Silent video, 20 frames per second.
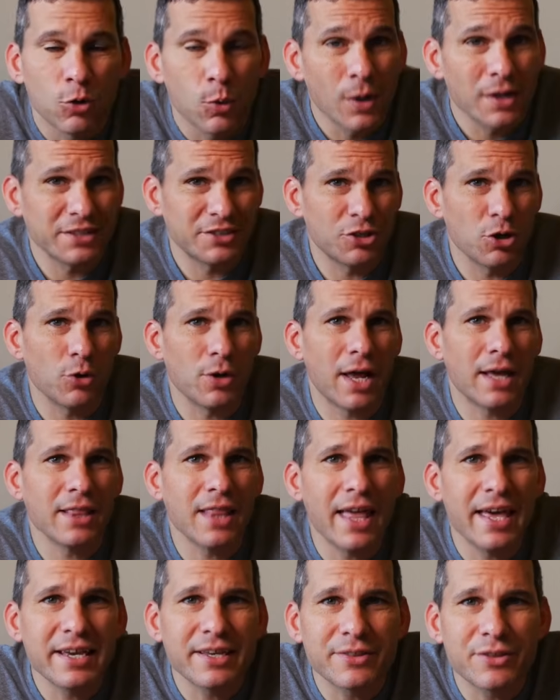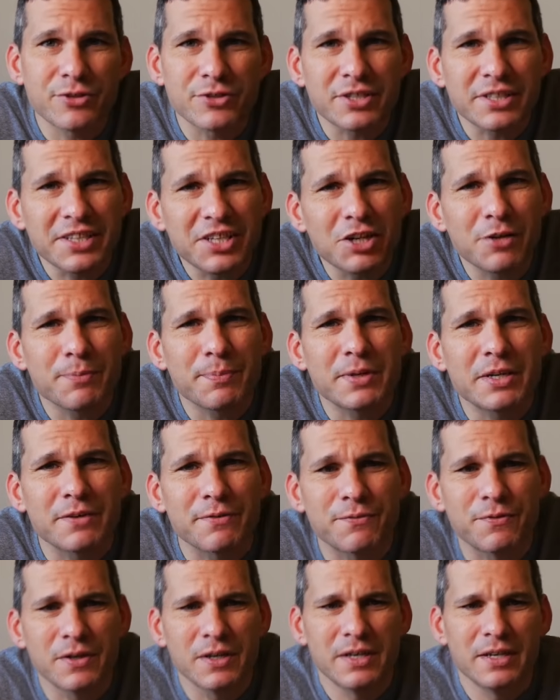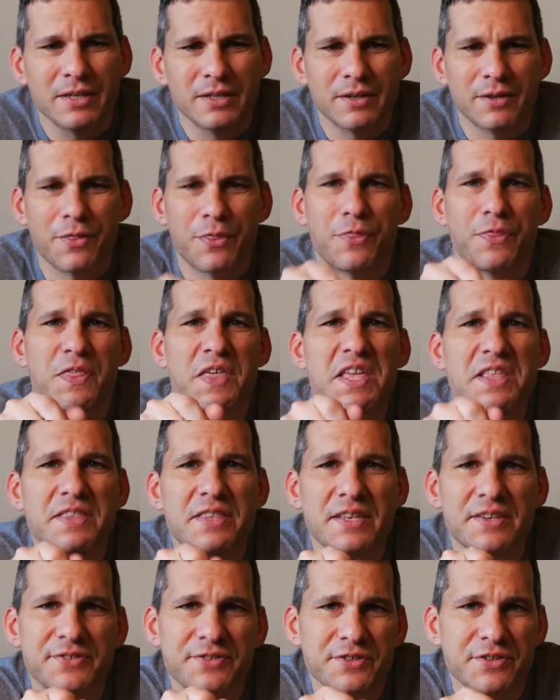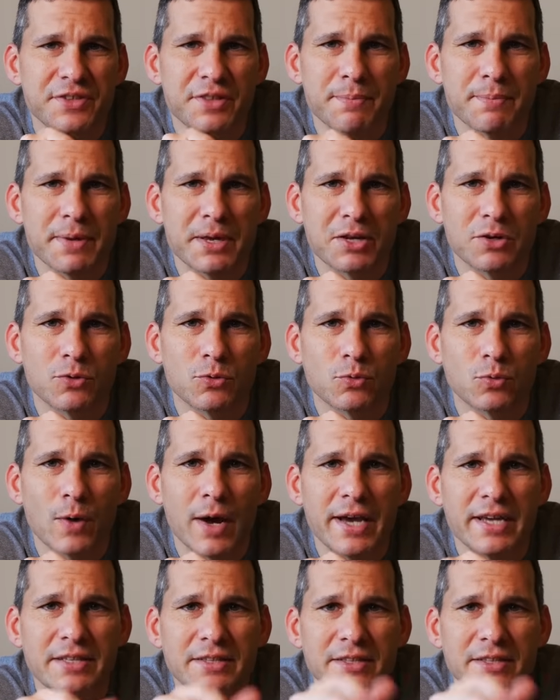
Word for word: What don't I like? There's a little bit of thinness to the metal right